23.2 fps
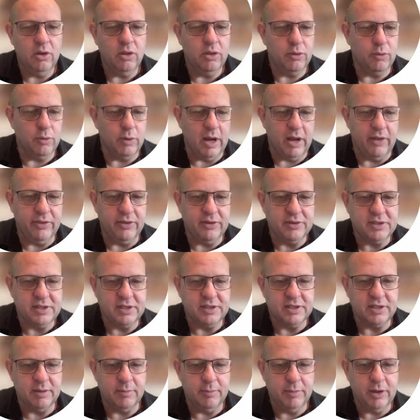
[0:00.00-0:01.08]
throughout the
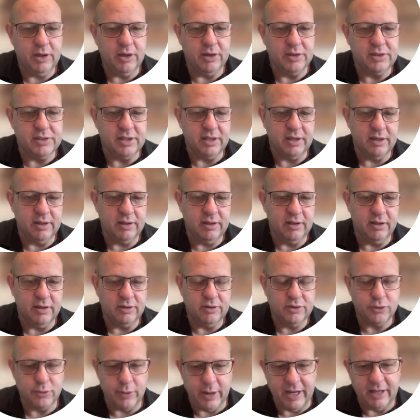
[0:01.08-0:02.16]
system because the
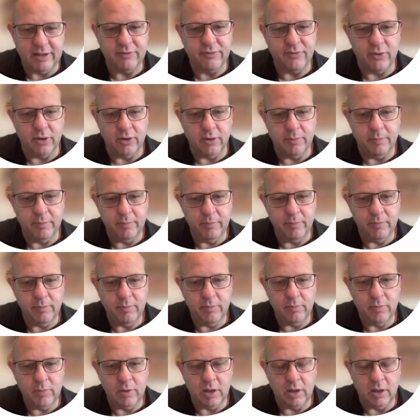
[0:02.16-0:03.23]
transfer
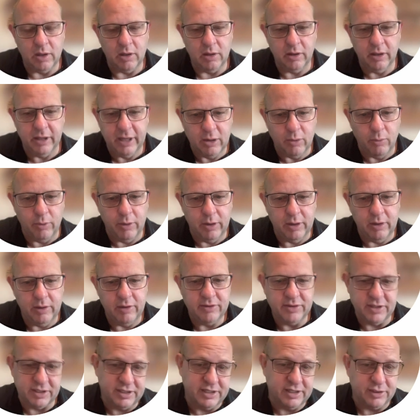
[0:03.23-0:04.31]
liquid,
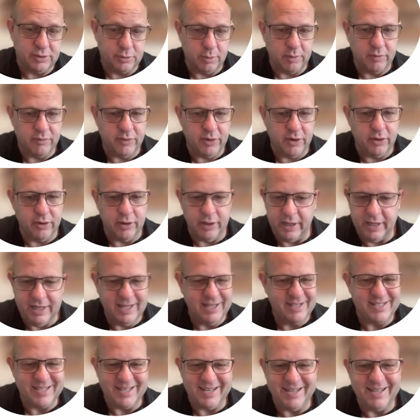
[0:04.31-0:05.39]
such as the refrigerant,
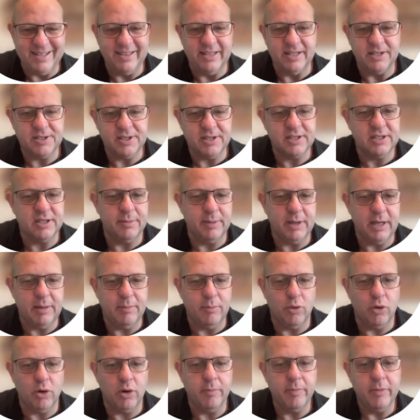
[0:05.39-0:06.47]
isn't in the system
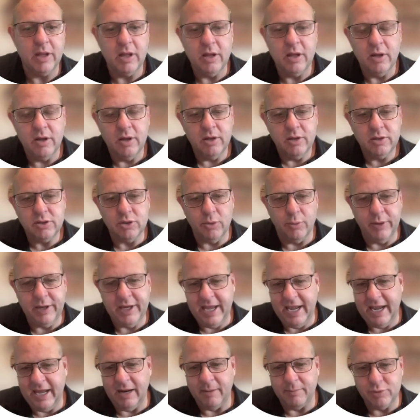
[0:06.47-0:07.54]
anymore. So we
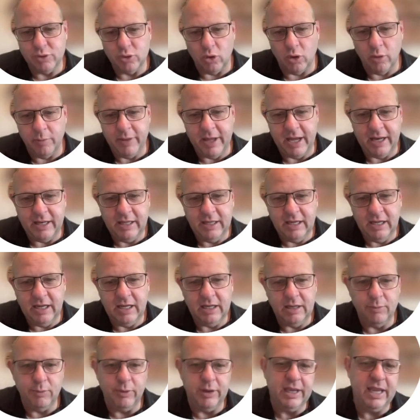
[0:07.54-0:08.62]
can't absorb that heat
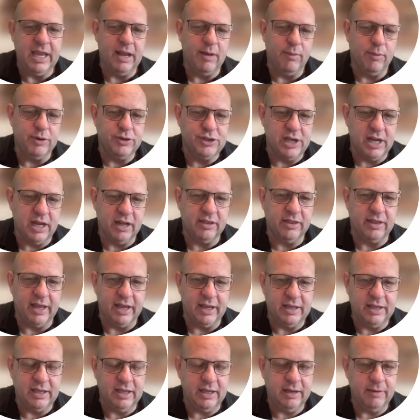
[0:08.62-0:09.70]
and we can't reject
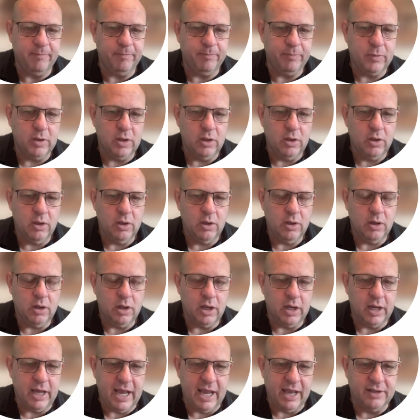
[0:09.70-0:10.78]
that heat
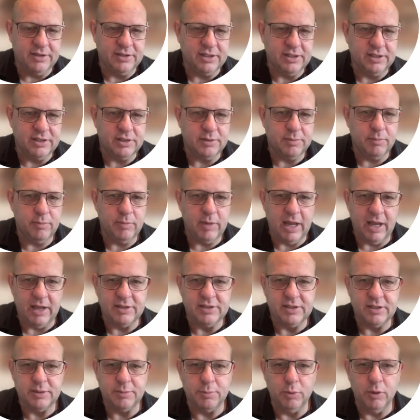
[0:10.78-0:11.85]
as it's
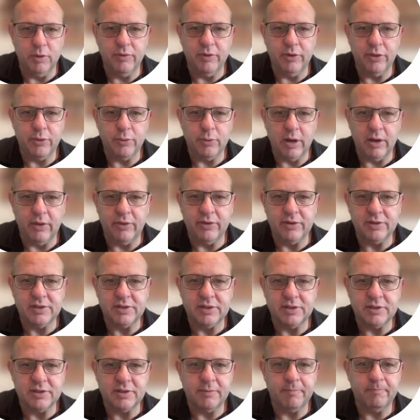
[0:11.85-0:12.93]
moving throughout the
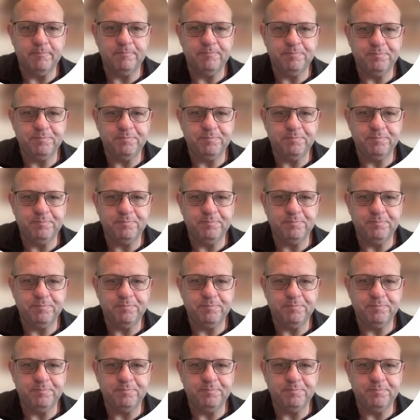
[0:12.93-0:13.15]
system.